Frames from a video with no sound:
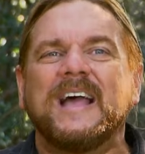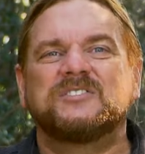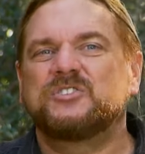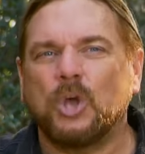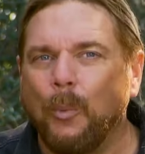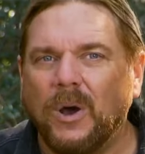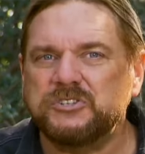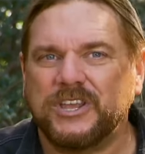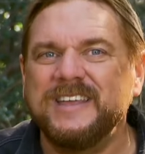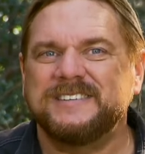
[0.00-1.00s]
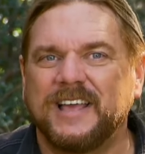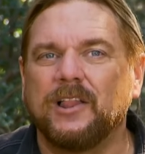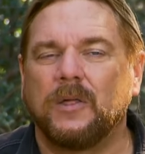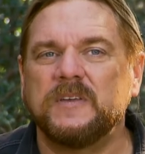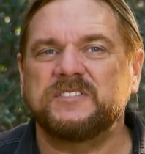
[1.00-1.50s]
had so much intel
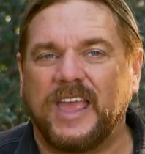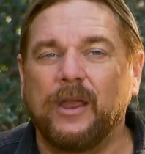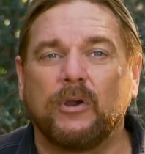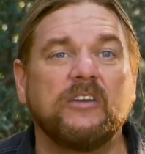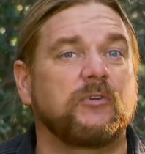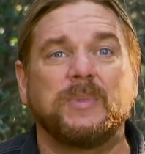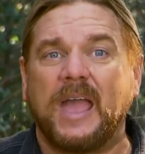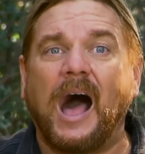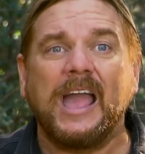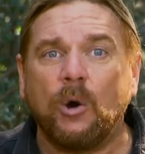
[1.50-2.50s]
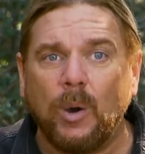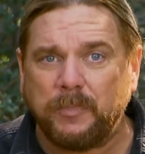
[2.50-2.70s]
on this area from the Iowa